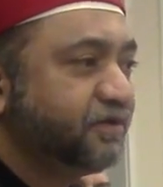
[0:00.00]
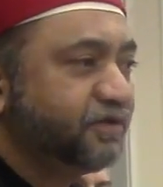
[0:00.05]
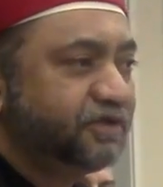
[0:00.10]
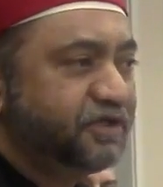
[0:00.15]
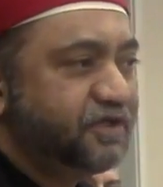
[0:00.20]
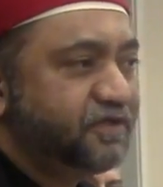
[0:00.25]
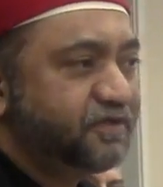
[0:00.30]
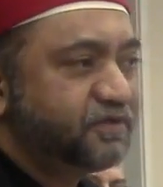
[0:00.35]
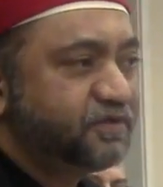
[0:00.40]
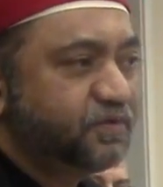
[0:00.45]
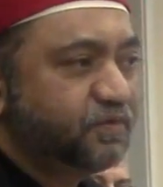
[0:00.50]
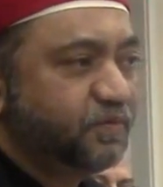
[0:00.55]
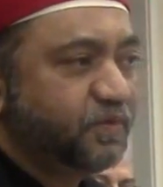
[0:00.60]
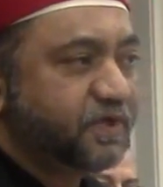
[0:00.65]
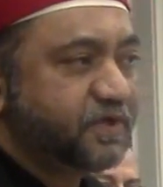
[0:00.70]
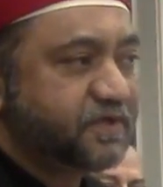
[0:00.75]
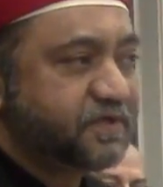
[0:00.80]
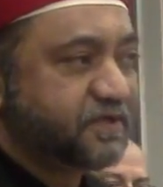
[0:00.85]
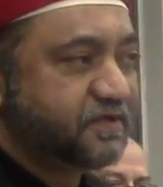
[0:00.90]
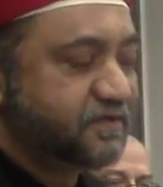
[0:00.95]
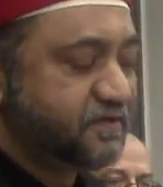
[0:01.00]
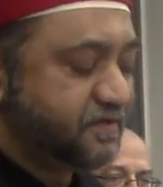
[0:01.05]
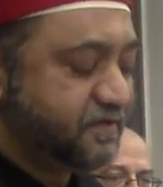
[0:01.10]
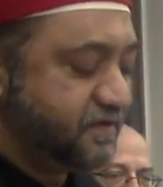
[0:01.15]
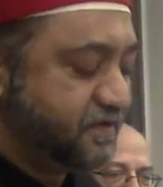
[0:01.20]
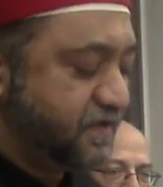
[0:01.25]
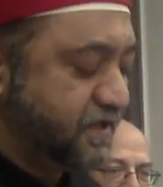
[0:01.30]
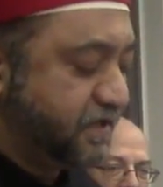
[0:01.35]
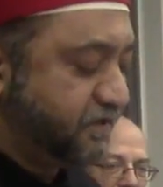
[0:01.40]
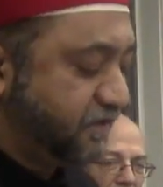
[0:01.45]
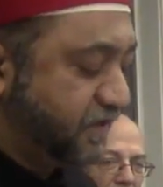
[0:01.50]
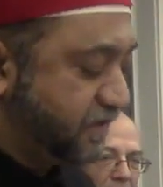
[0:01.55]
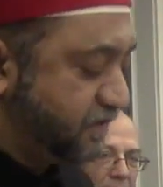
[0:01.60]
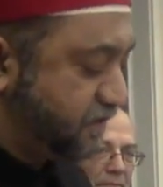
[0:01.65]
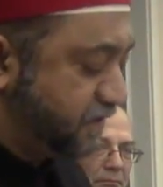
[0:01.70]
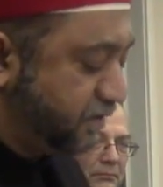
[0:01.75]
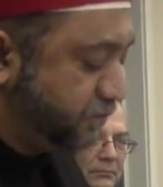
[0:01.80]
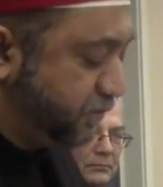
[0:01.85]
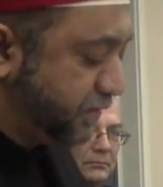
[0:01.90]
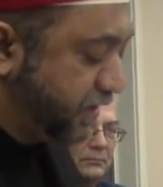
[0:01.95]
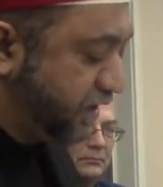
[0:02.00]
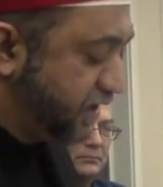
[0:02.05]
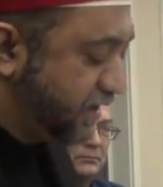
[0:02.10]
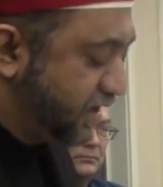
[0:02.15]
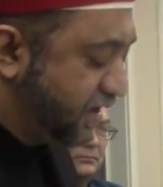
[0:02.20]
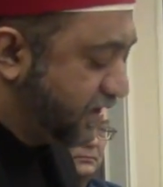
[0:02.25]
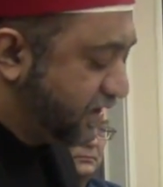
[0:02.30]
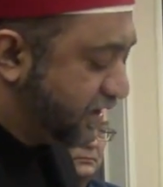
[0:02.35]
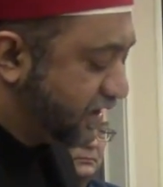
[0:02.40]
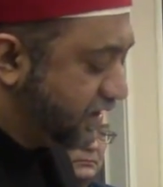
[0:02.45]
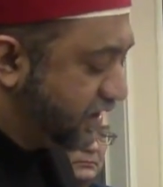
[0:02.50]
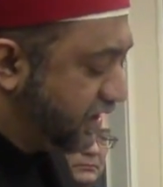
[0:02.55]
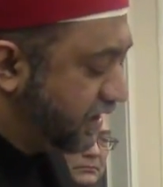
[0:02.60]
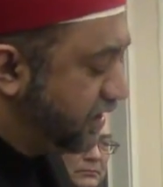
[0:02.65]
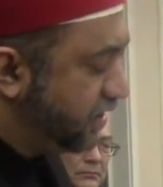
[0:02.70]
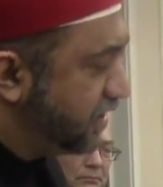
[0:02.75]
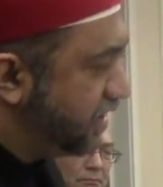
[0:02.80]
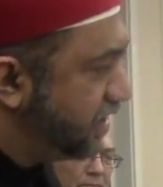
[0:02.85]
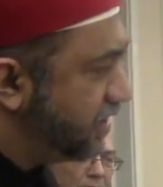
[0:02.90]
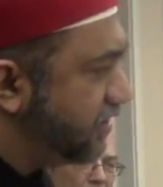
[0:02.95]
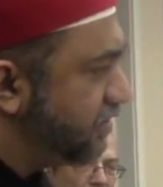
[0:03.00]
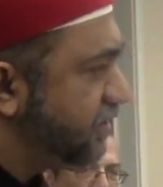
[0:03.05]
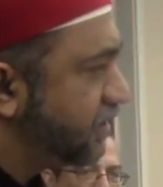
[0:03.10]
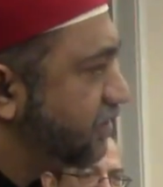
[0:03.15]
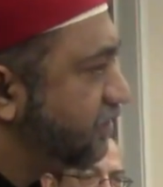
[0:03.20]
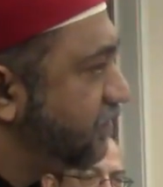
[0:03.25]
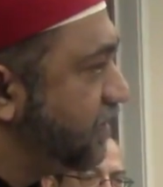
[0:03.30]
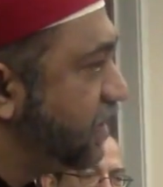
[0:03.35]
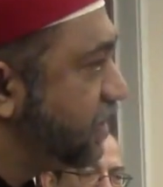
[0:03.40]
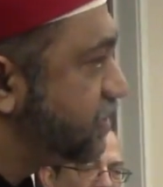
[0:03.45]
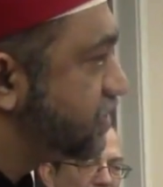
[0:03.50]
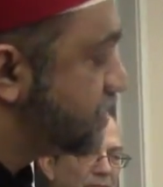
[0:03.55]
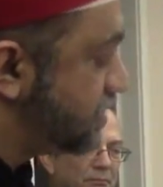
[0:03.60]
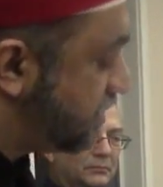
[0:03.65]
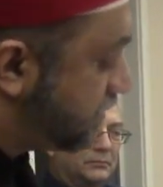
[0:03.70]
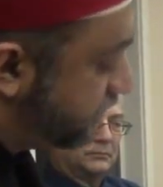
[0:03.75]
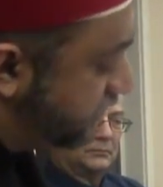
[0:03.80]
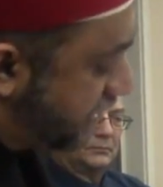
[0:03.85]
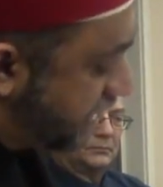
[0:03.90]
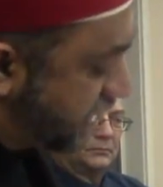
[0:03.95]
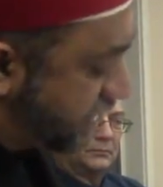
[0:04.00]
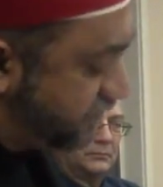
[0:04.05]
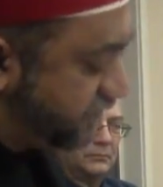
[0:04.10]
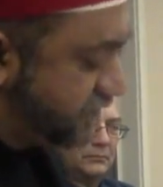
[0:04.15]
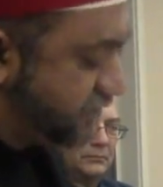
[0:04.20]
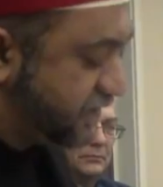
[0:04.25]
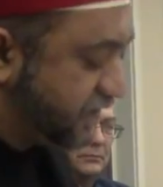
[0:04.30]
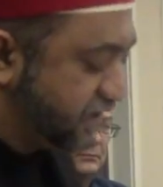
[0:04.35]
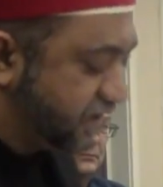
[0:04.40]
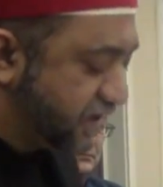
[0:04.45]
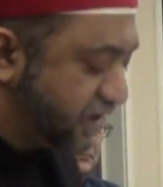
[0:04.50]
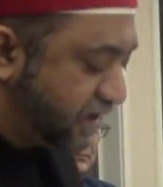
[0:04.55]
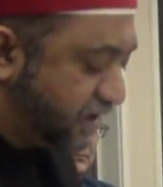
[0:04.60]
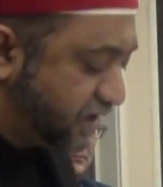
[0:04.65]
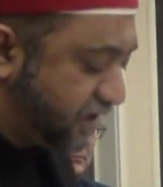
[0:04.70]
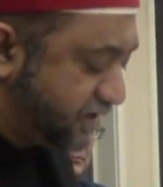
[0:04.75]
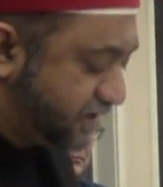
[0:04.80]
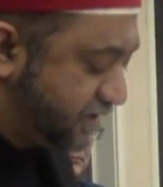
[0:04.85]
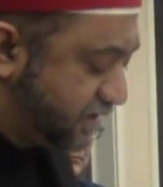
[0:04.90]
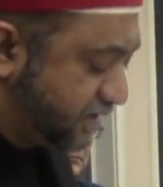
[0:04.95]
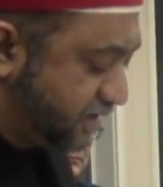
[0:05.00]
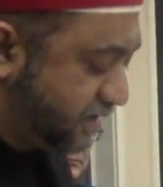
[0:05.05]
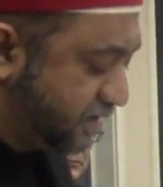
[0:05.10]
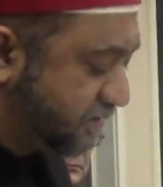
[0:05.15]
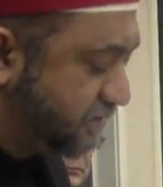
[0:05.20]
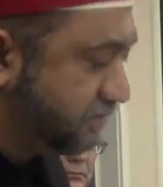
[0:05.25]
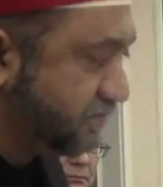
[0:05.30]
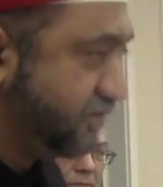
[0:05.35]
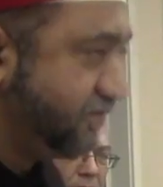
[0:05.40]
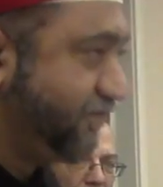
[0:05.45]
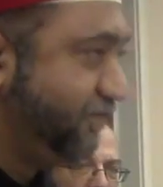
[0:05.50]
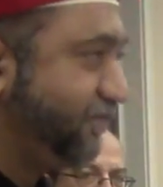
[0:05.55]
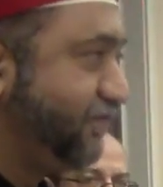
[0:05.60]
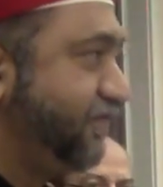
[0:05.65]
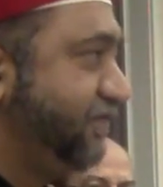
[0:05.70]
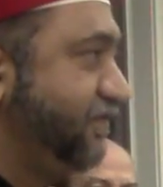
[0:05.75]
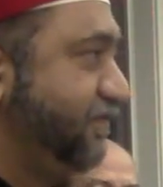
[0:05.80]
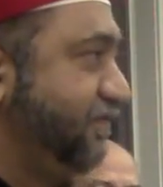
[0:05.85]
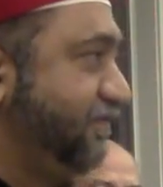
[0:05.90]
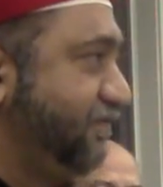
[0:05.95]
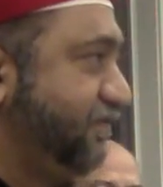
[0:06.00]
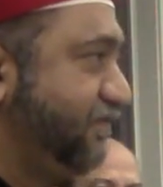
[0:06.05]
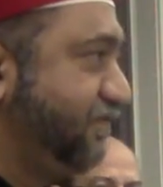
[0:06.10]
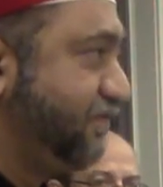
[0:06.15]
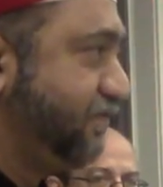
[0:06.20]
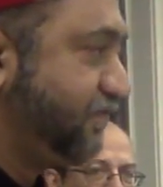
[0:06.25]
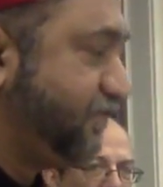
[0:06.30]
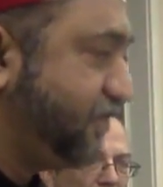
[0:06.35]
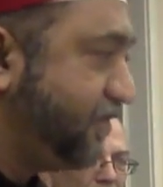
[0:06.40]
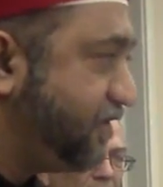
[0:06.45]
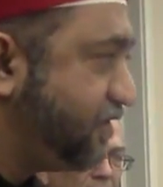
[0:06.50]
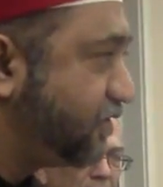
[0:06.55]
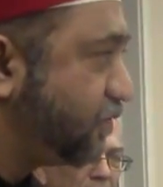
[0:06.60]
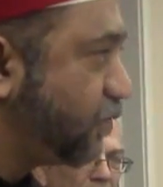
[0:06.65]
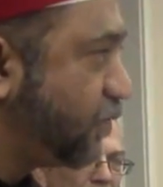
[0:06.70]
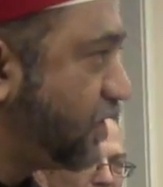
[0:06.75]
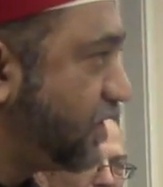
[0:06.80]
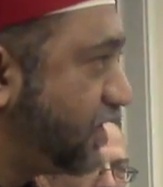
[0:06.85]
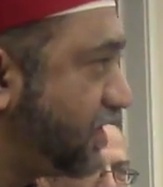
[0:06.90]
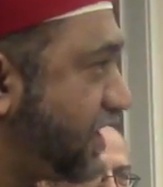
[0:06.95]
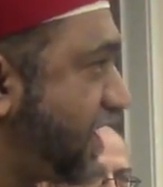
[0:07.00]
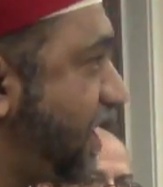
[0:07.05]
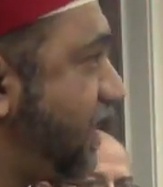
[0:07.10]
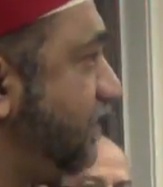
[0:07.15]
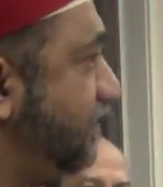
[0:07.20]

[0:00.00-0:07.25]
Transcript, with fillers: so these two verses say very simply that indeed in the creation of the heavens and the earth this world